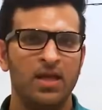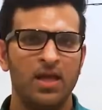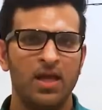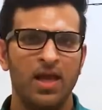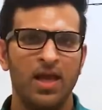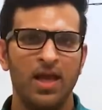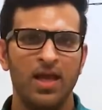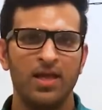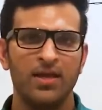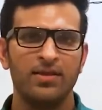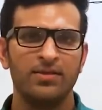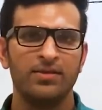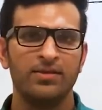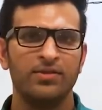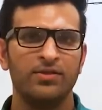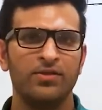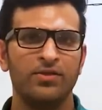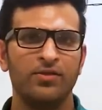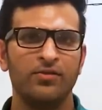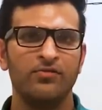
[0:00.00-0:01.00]
and
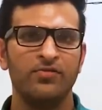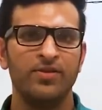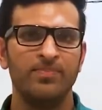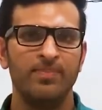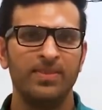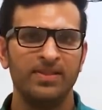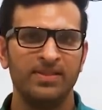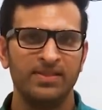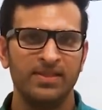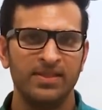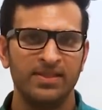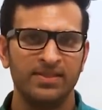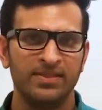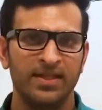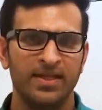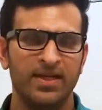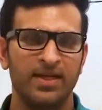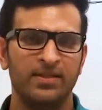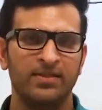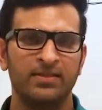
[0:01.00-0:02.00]
your VPC is
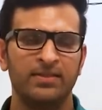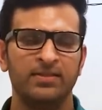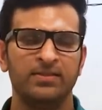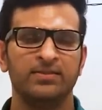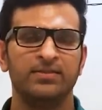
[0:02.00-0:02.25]
there,